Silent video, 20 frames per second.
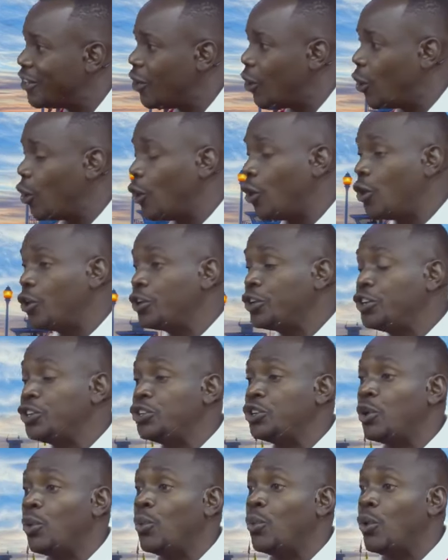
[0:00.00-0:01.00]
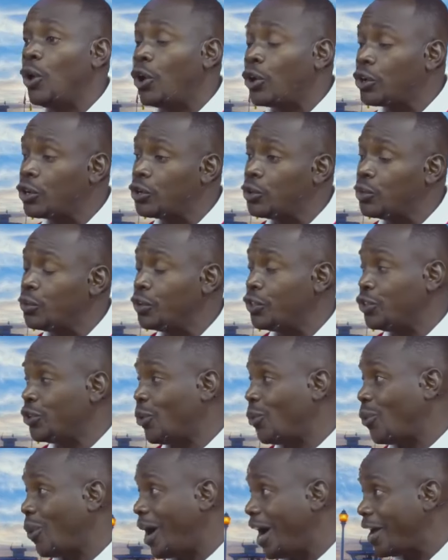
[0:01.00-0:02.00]
or in your walk with your
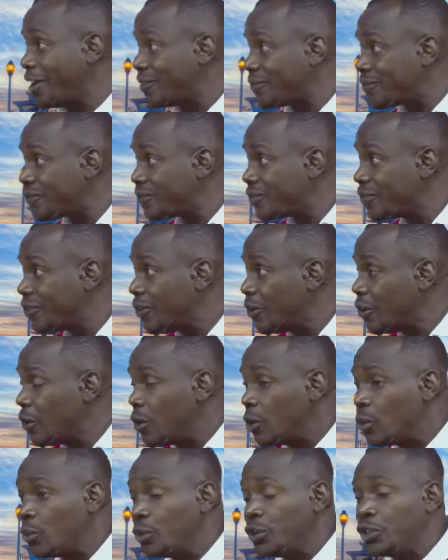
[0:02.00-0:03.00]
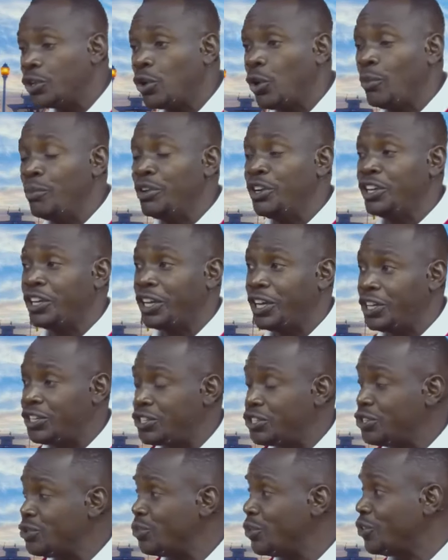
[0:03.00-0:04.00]
wife, with
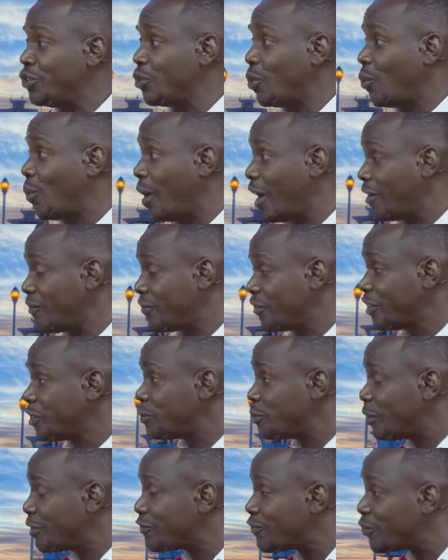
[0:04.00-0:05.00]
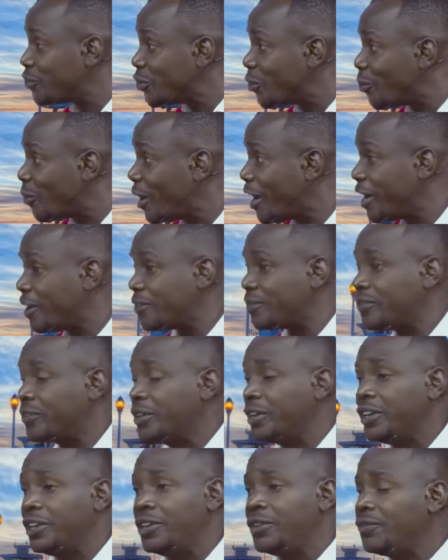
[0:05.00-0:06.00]
communication with your wife, respect for your wife,
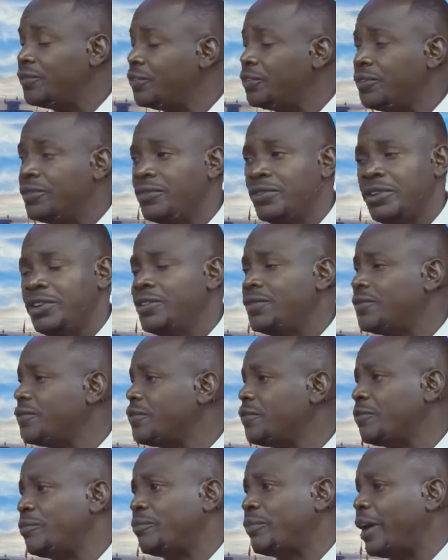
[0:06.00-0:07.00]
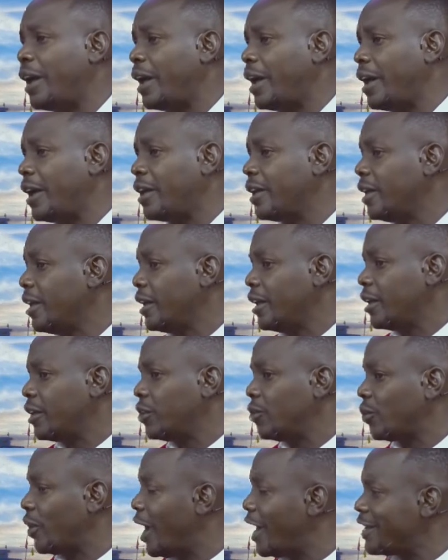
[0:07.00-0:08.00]
if
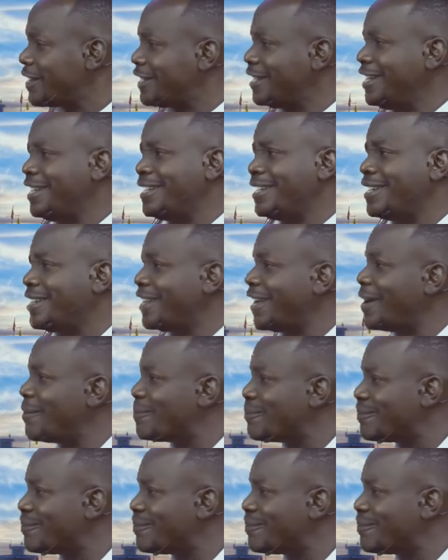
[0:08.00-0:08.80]
you can't see it in them.